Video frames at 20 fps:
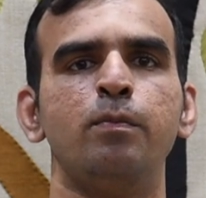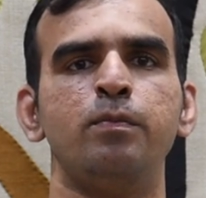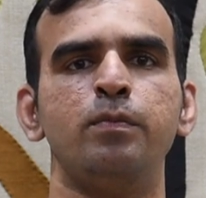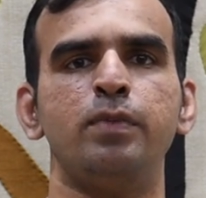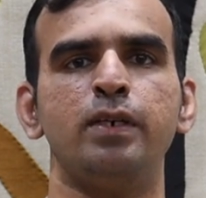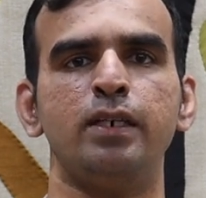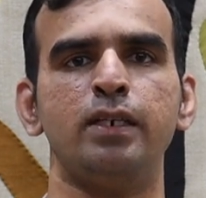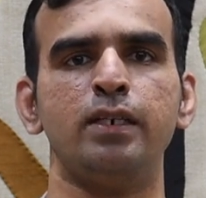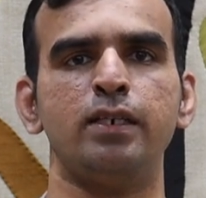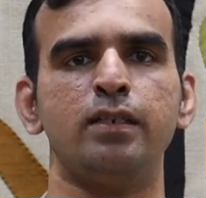
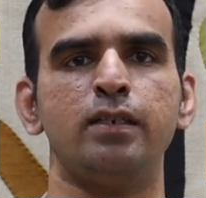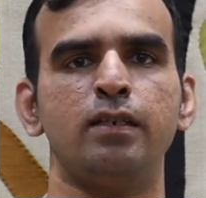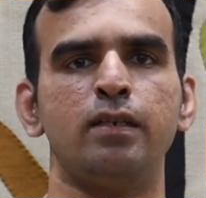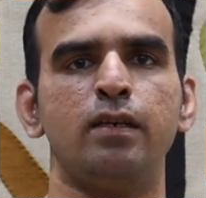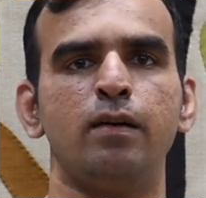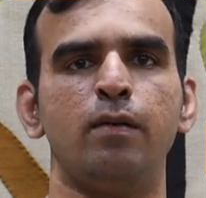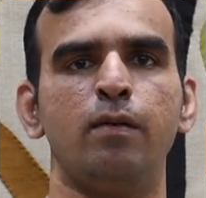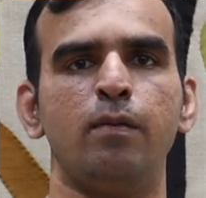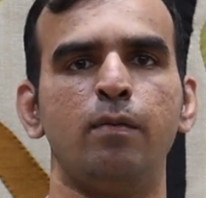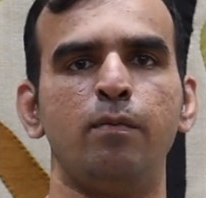but
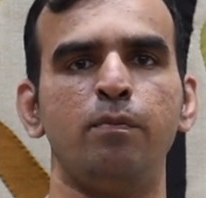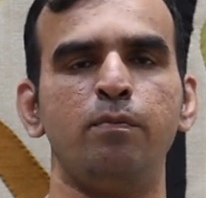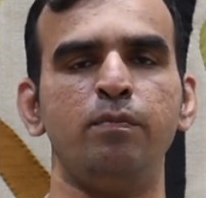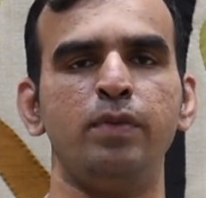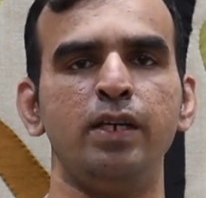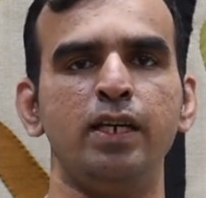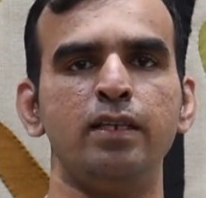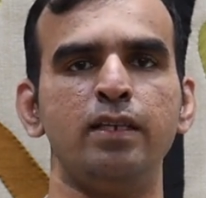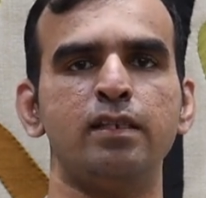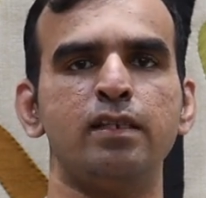
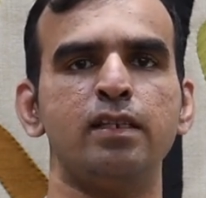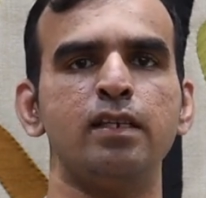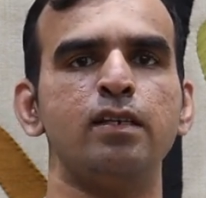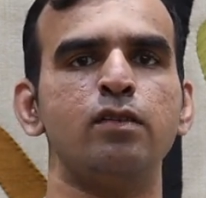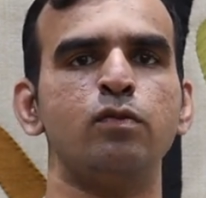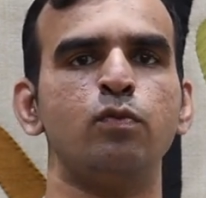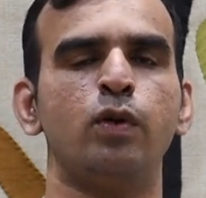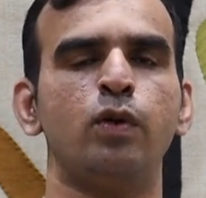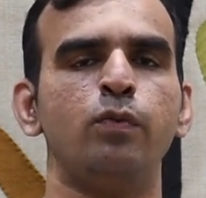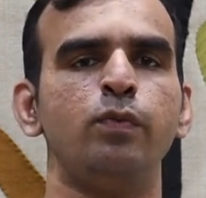
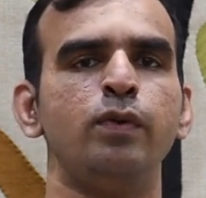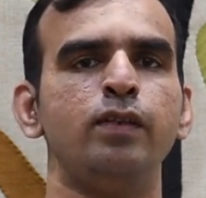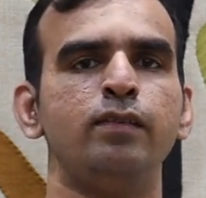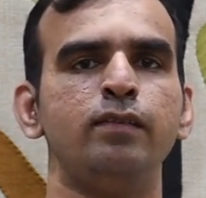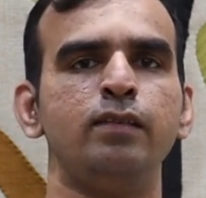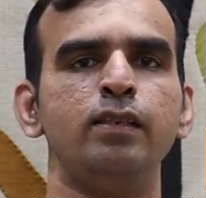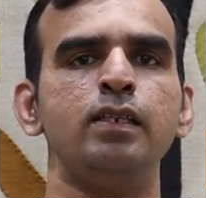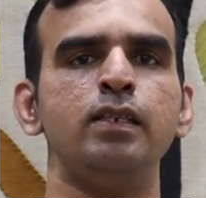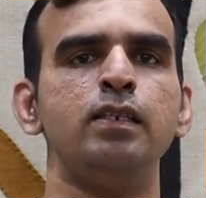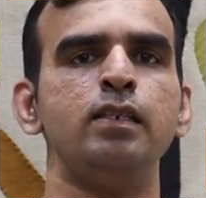basis what we
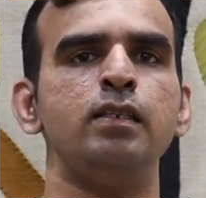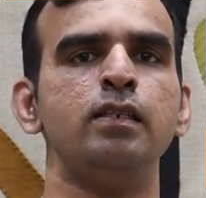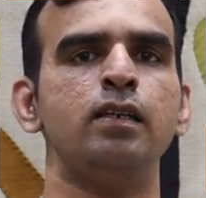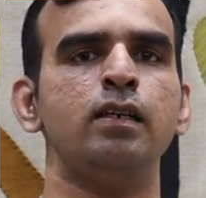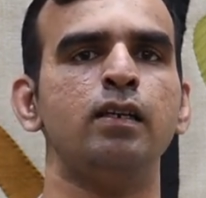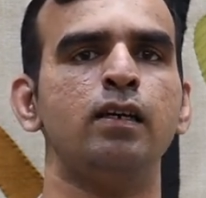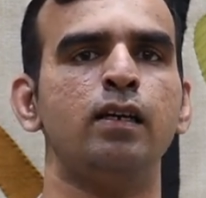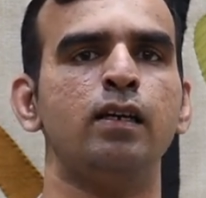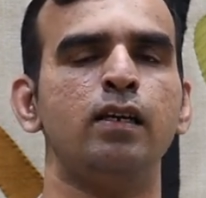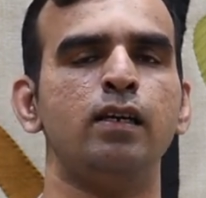see,
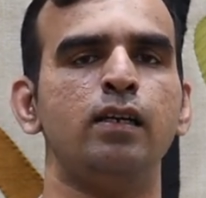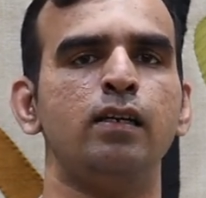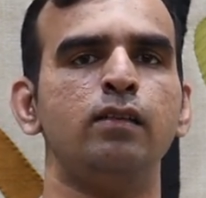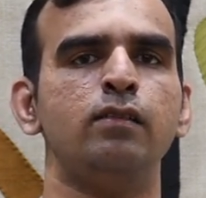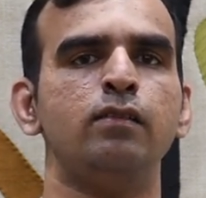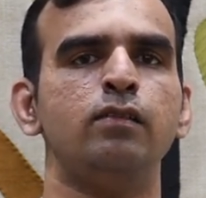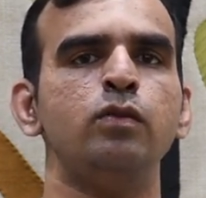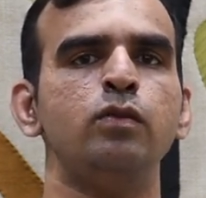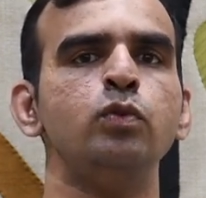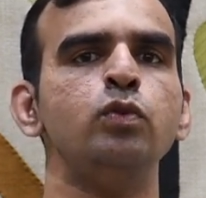
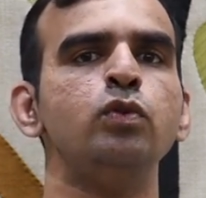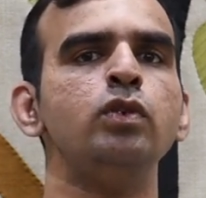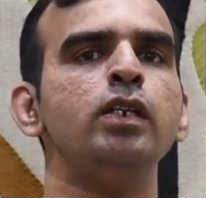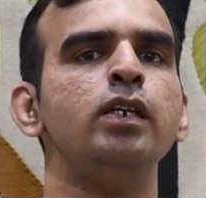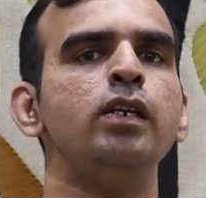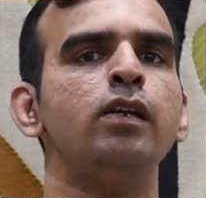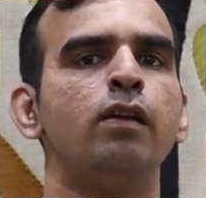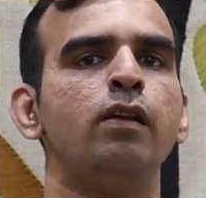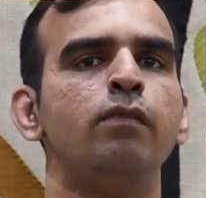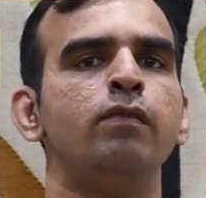it's
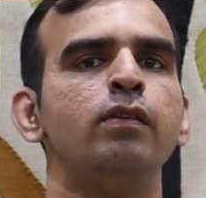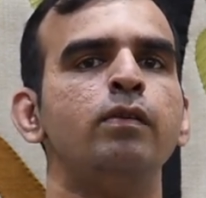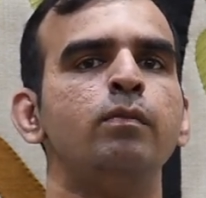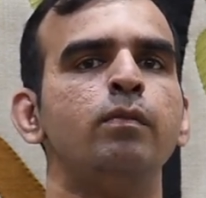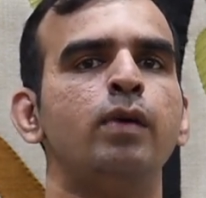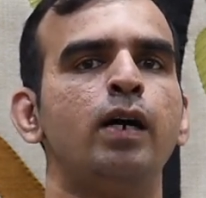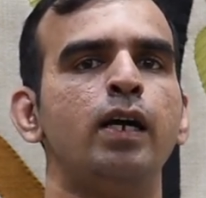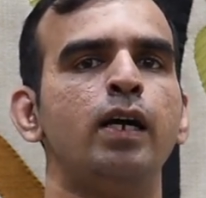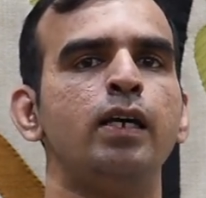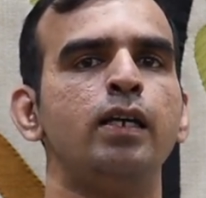usually
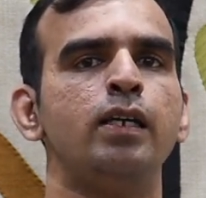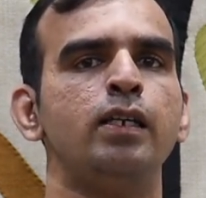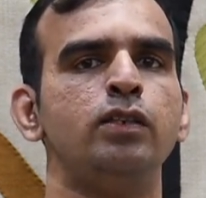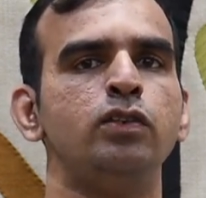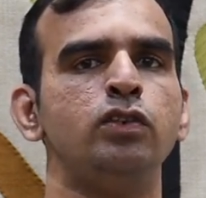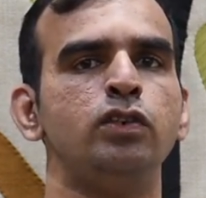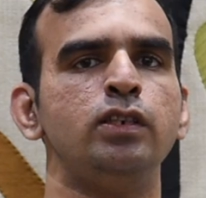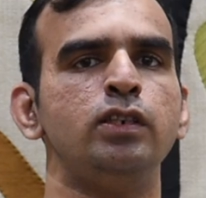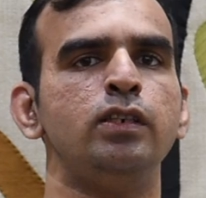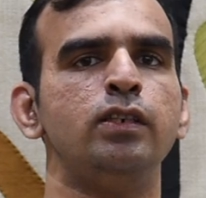driven by
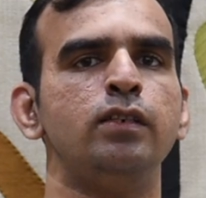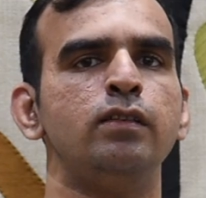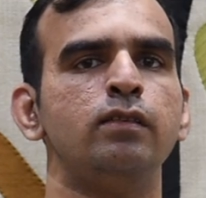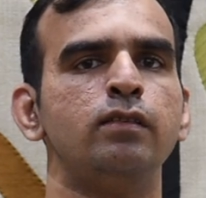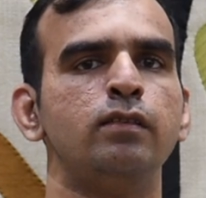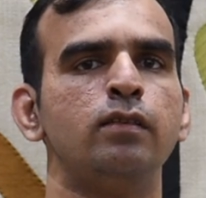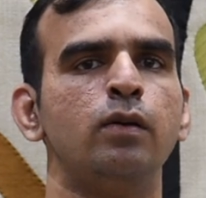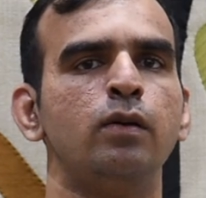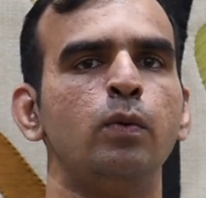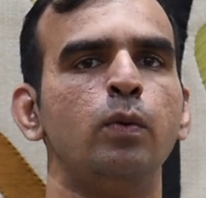
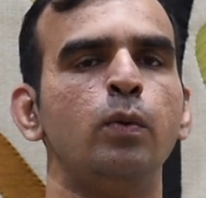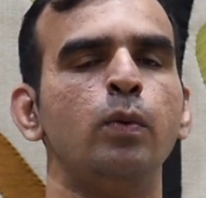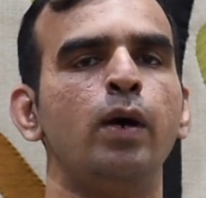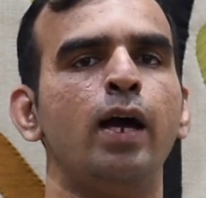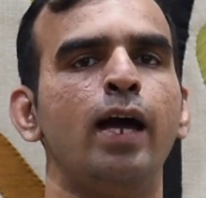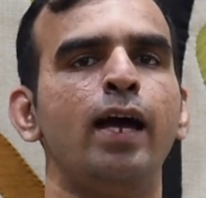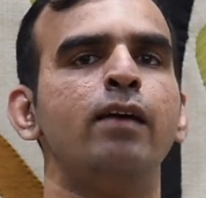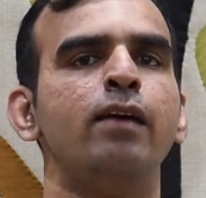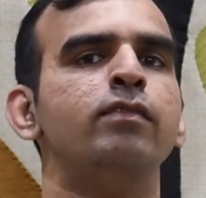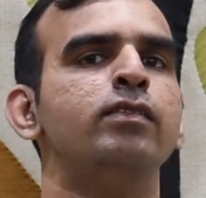engineers who
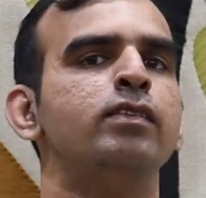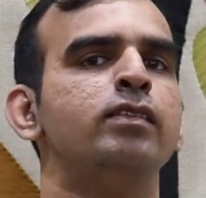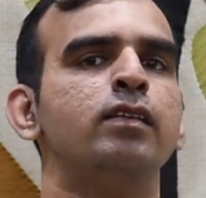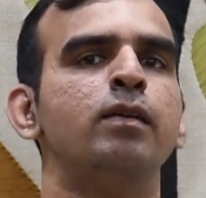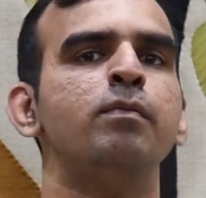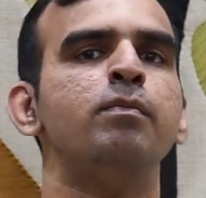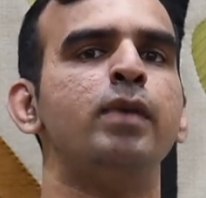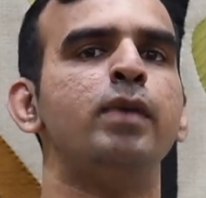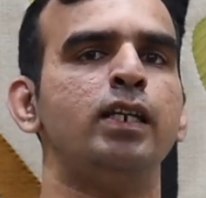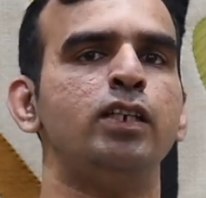have
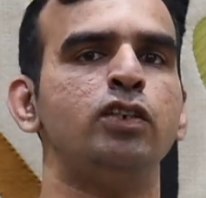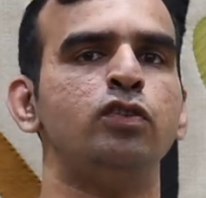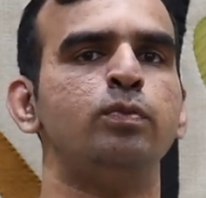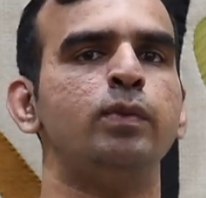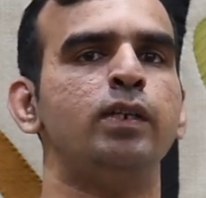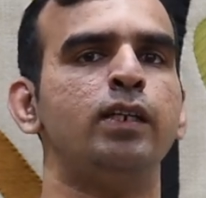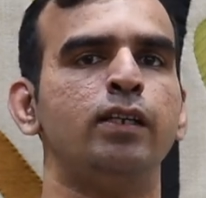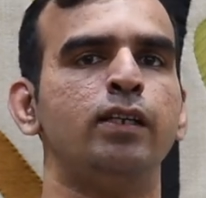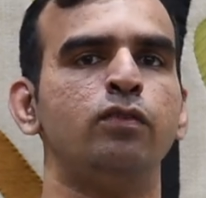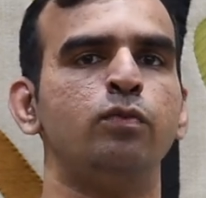some
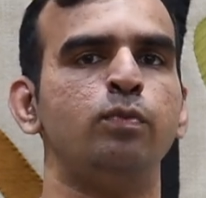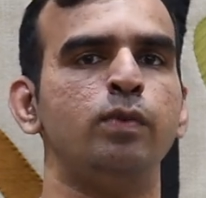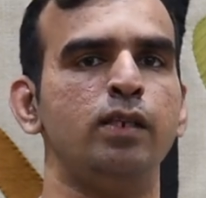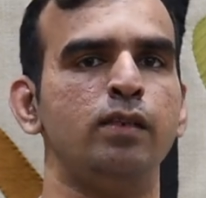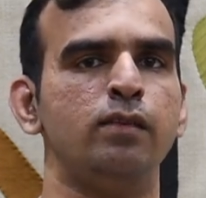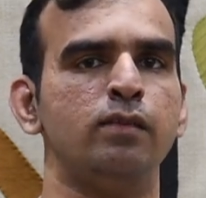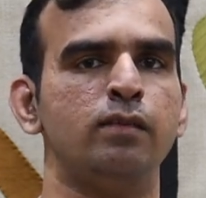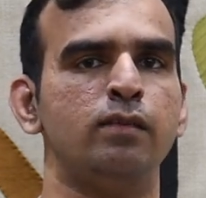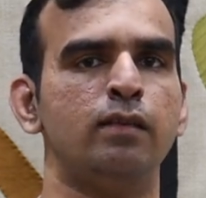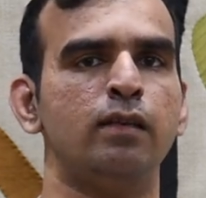management
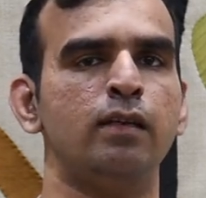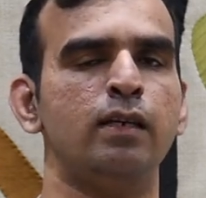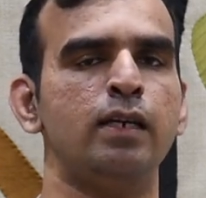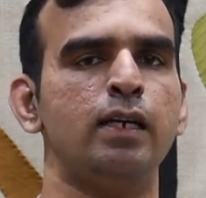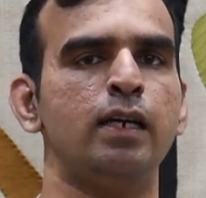experience.